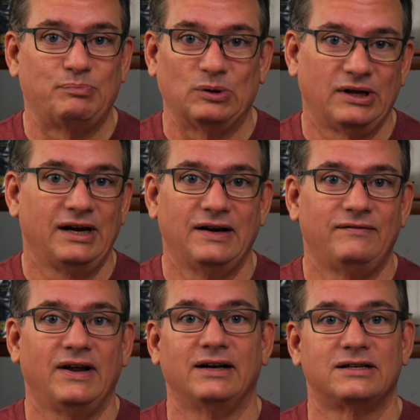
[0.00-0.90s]

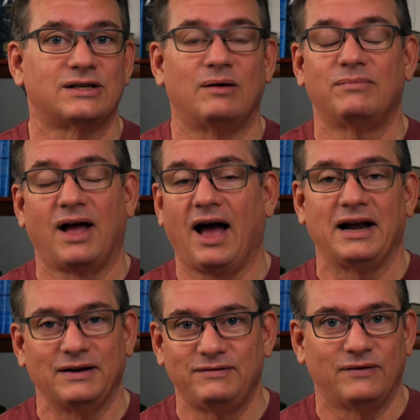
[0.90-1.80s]
believed in some
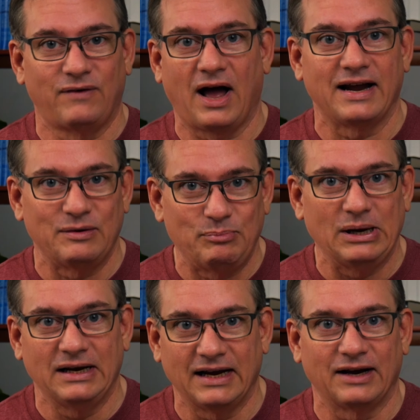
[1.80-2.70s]
kind of divine
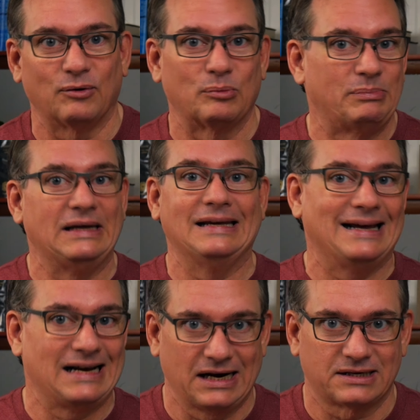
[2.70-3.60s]
being or
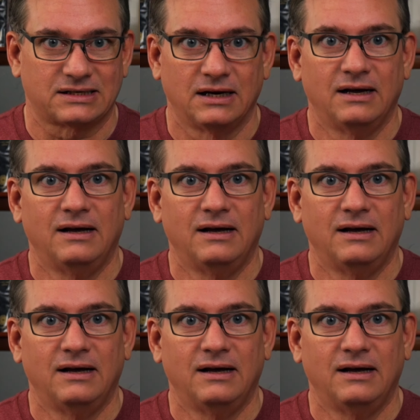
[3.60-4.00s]
beings.